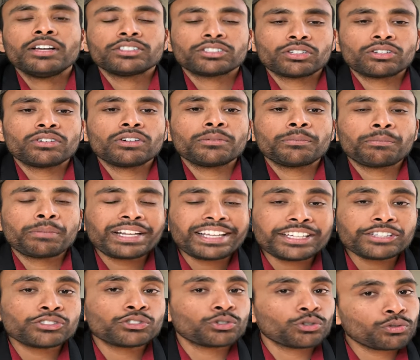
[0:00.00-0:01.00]
So
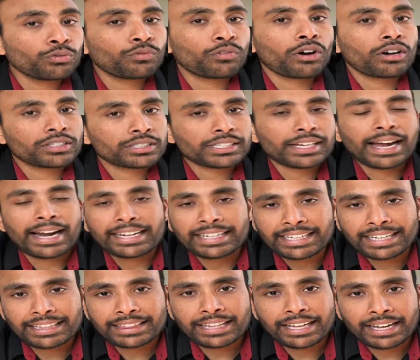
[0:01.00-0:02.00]
please do watch
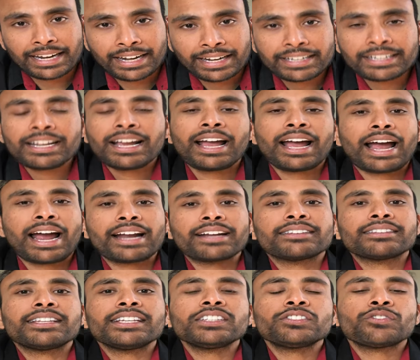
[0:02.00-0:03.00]
until the end
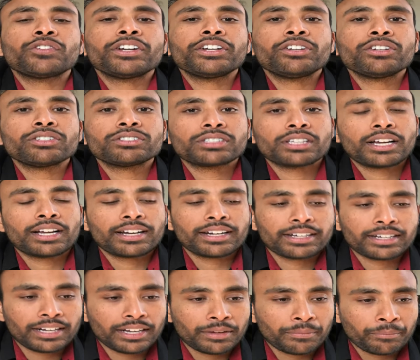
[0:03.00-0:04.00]
and these videos
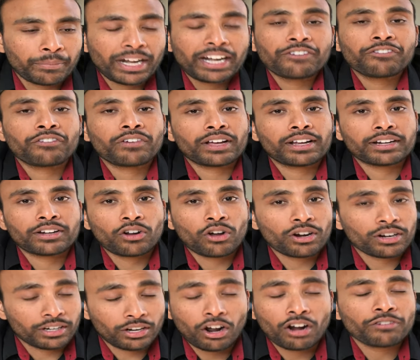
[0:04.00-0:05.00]
are uh, made for
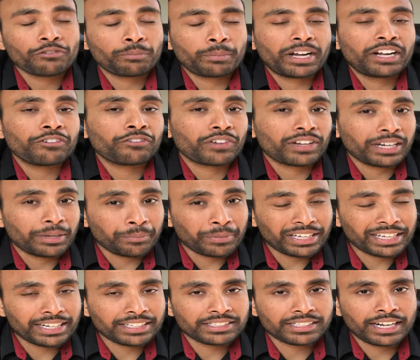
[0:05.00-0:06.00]
not, not made for
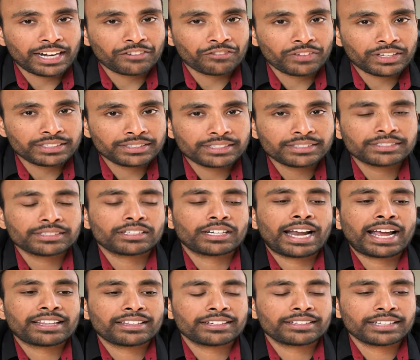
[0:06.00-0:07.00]
immigration advices
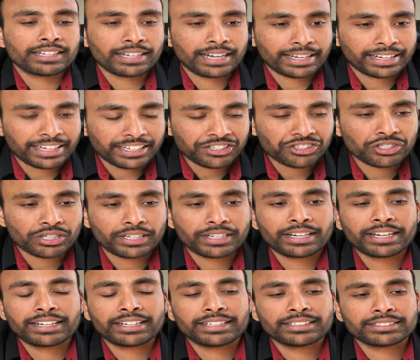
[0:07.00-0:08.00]
rather than like
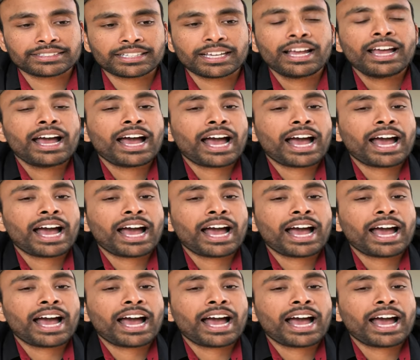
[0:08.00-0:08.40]
instead it is